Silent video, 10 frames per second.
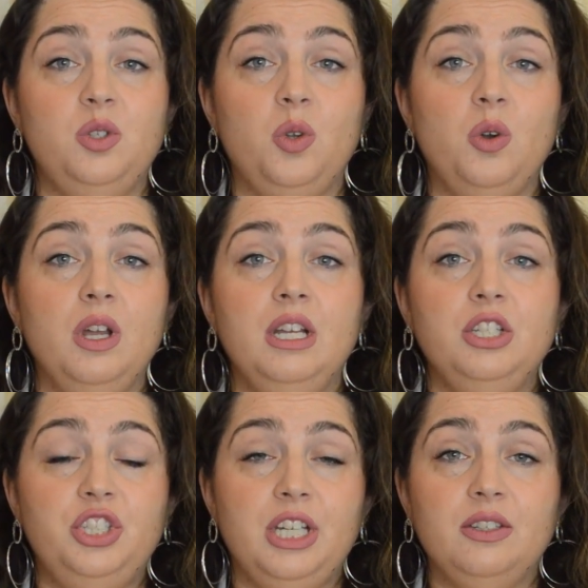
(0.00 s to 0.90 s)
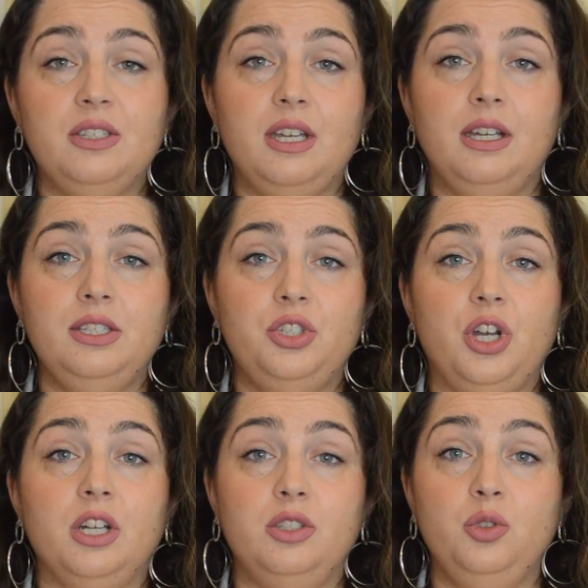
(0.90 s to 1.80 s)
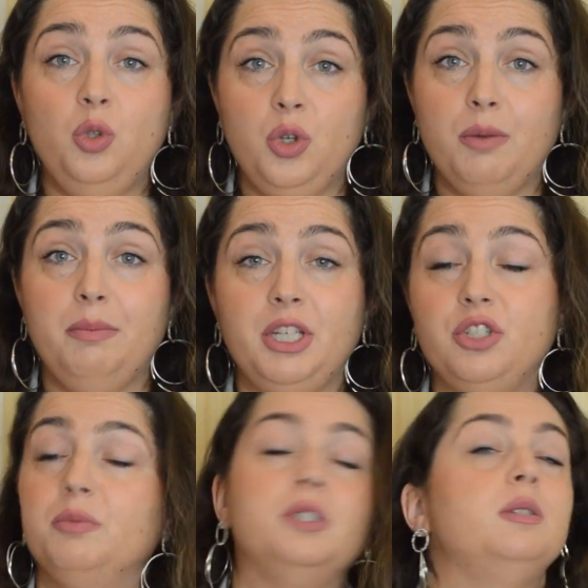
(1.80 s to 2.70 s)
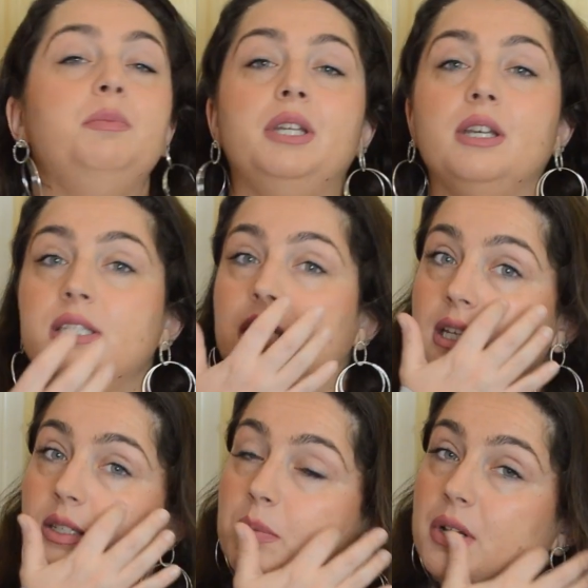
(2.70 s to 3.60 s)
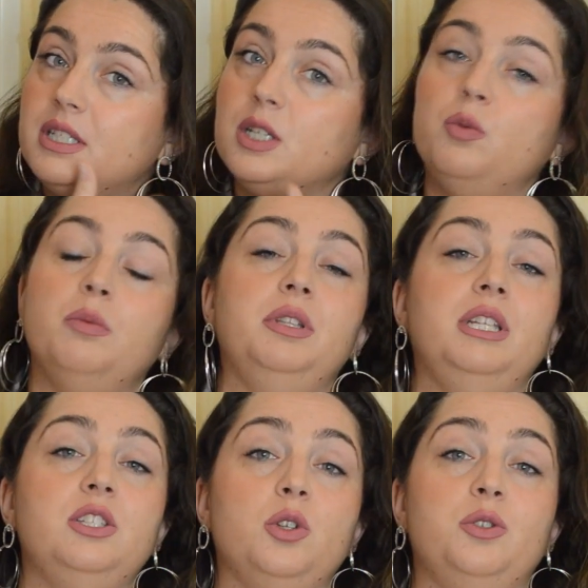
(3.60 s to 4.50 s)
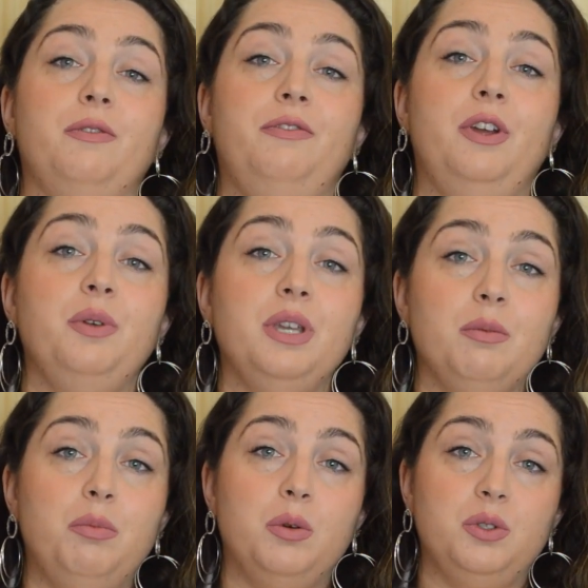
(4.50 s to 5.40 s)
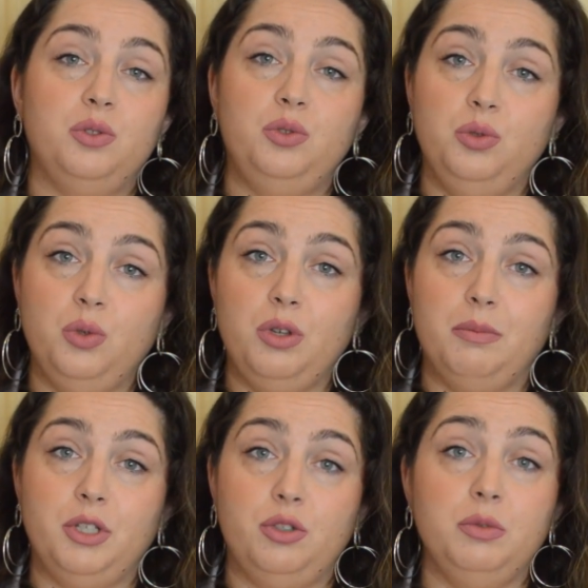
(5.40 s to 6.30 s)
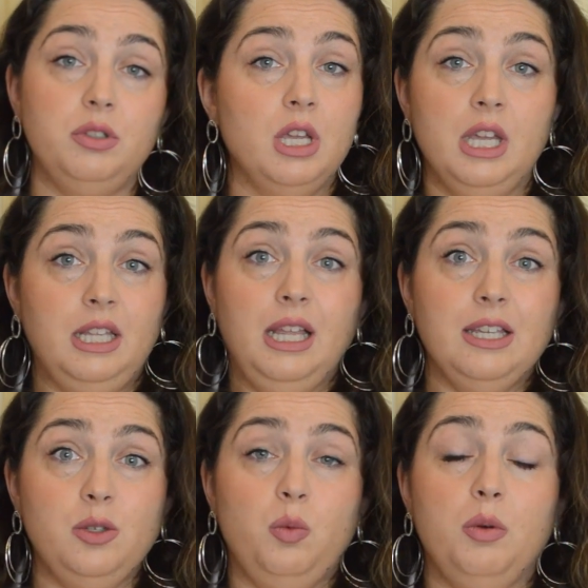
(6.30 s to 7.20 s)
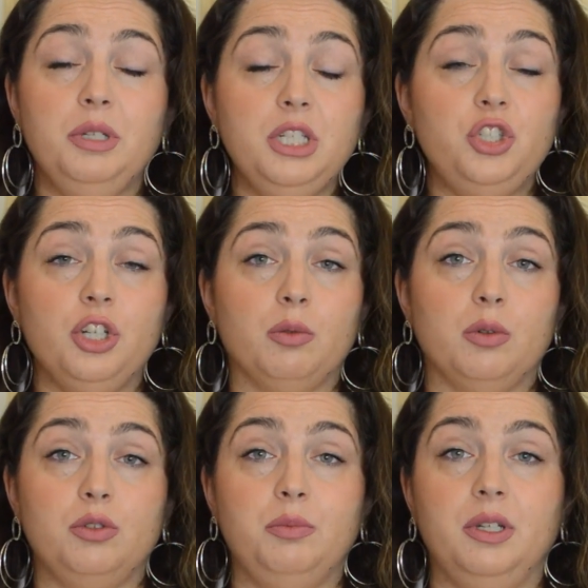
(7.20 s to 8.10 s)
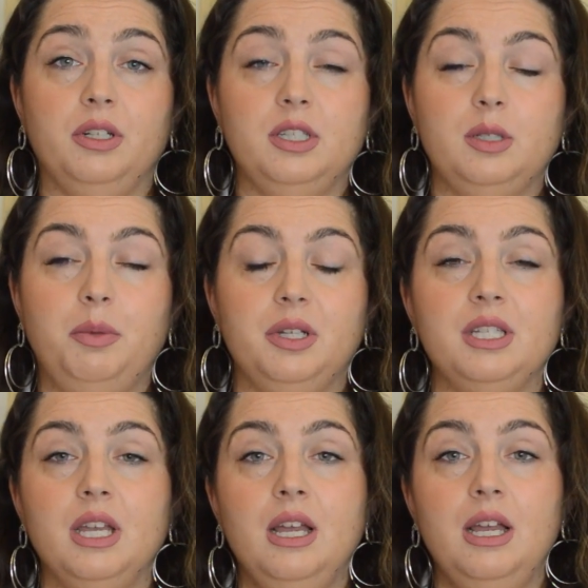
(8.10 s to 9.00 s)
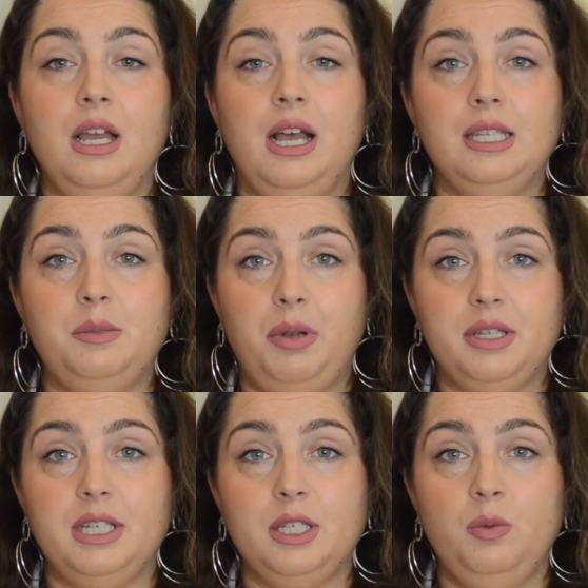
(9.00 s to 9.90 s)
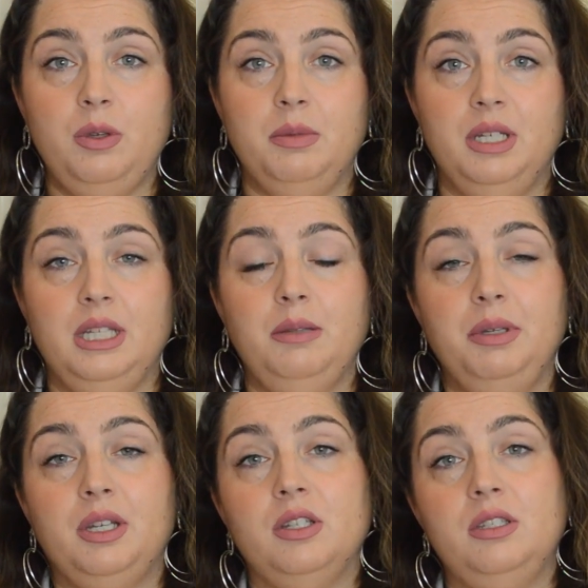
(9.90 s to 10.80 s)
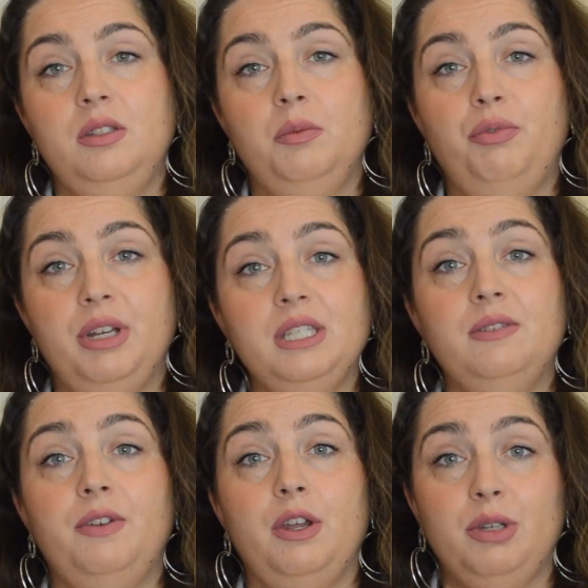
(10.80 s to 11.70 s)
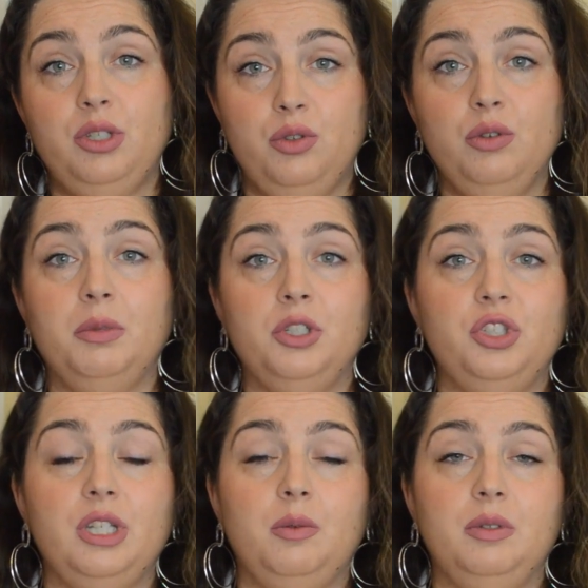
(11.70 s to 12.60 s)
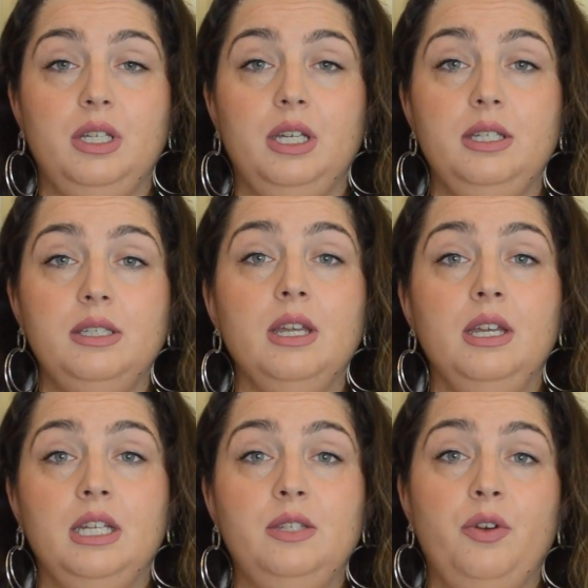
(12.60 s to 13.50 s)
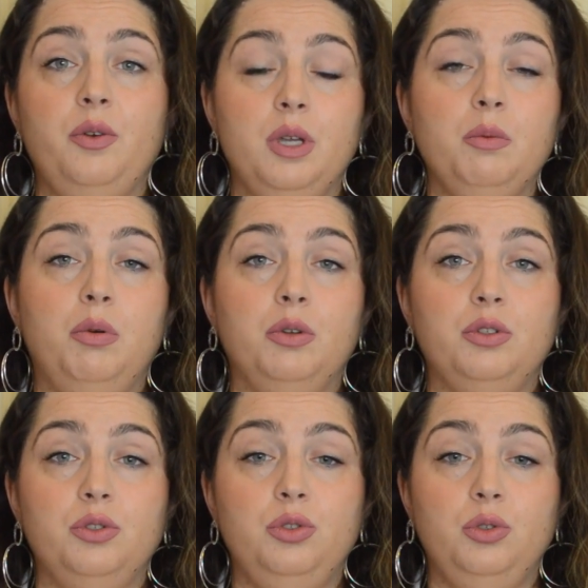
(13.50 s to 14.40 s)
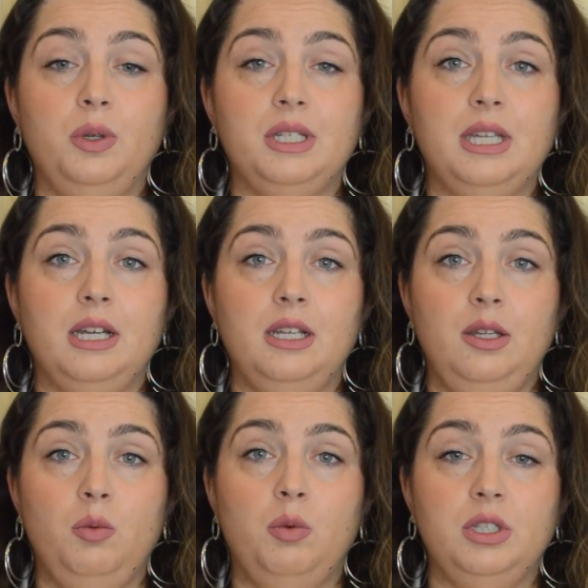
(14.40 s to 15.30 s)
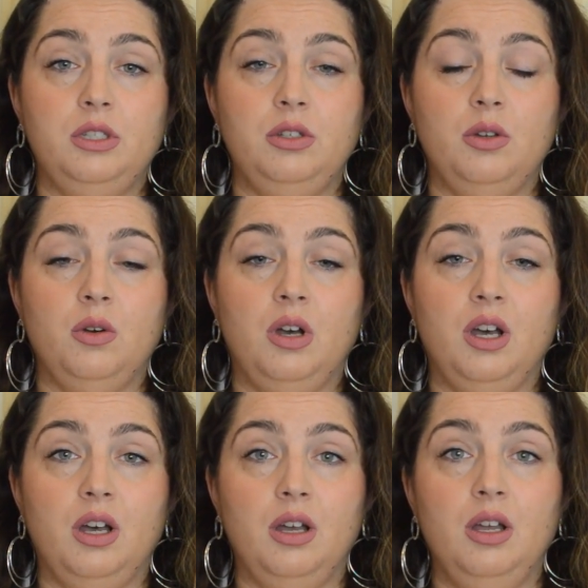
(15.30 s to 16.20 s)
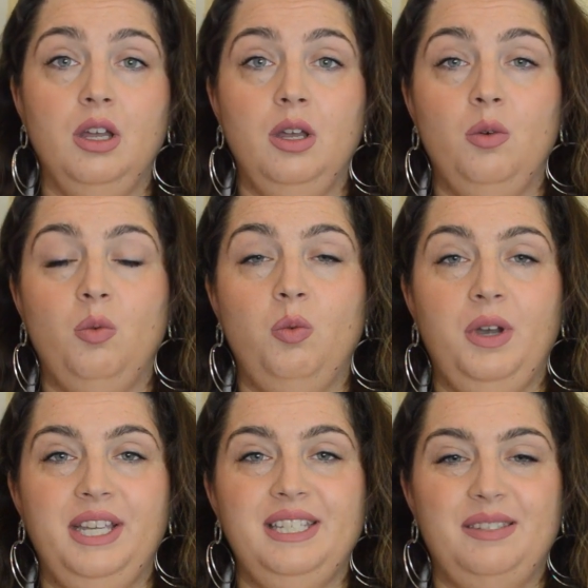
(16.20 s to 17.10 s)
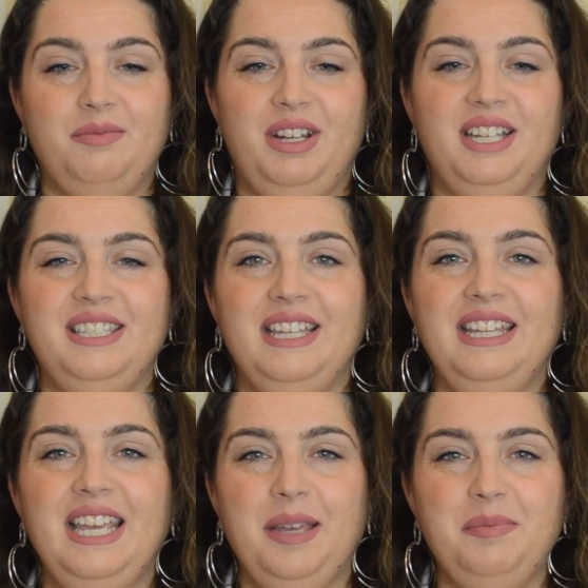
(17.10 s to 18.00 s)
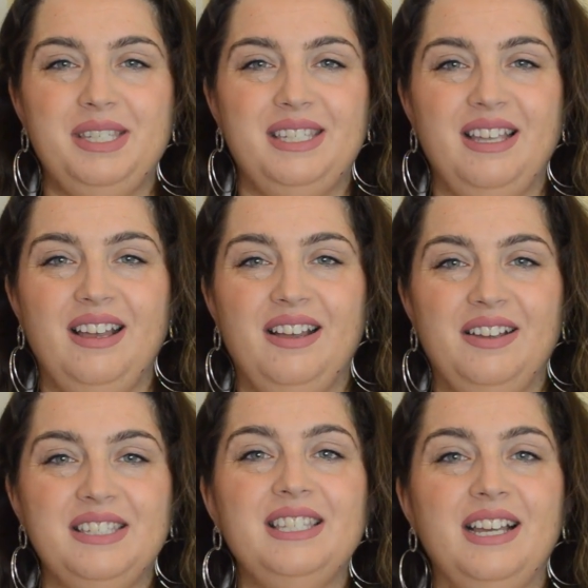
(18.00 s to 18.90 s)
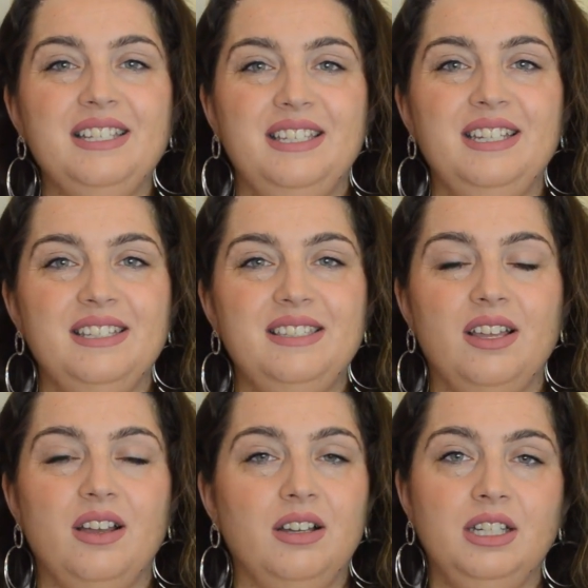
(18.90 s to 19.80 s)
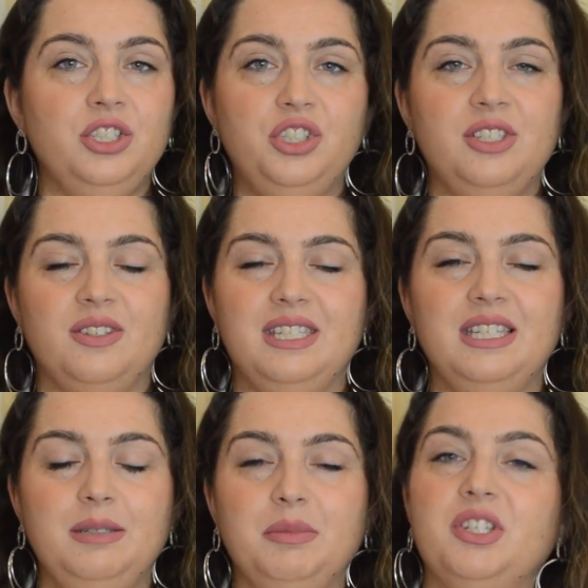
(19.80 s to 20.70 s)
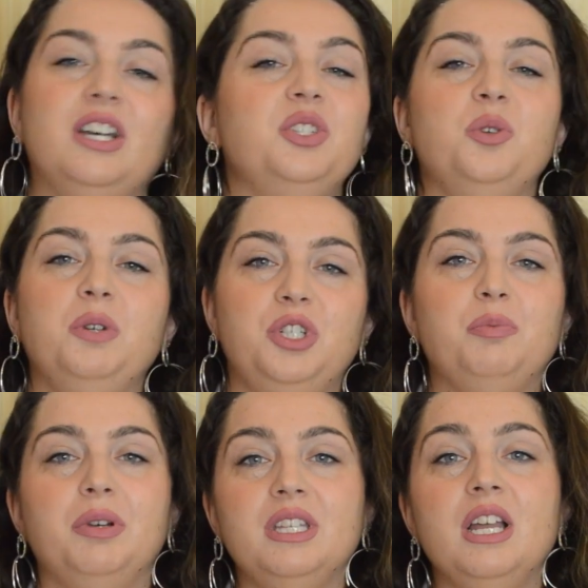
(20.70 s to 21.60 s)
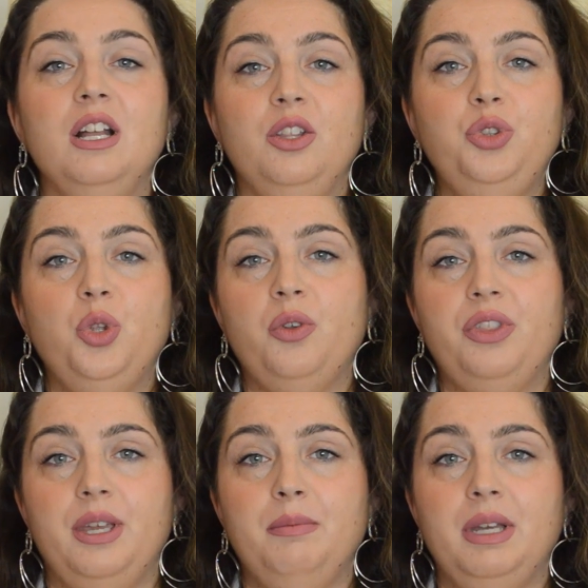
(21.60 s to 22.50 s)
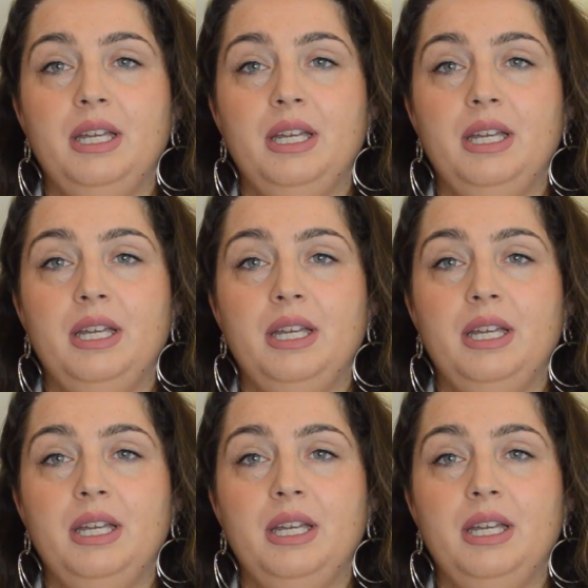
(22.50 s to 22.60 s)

So check the size chart, know your measurements, because as a plus size woman, it's also very important to know your measurements, and as a woman in general, to be honest, but as plus size women, and because the brands vary too much nowadays, it's very important to know exactly what your waist, breast, and hips size is, inches or centimeter as you wish, but know them.